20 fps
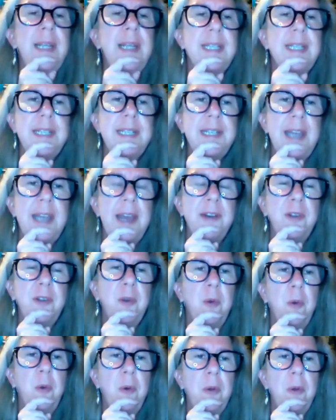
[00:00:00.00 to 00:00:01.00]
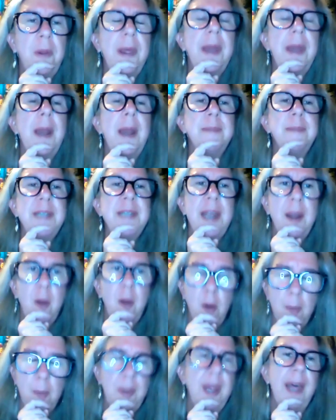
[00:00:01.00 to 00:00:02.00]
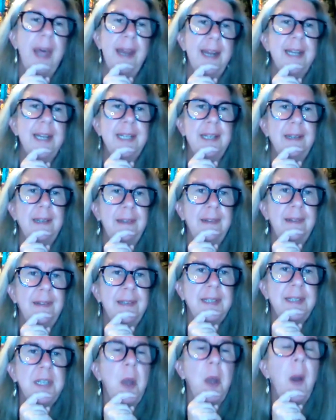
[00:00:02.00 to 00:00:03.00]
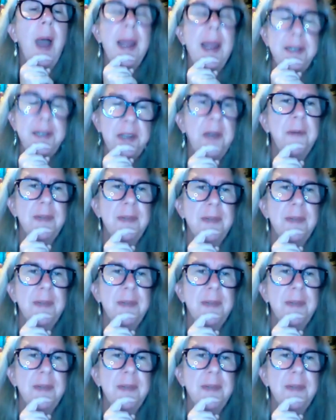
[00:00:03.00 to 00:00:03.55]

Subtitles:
is dead cool, and I'm terrible at it, so I don't.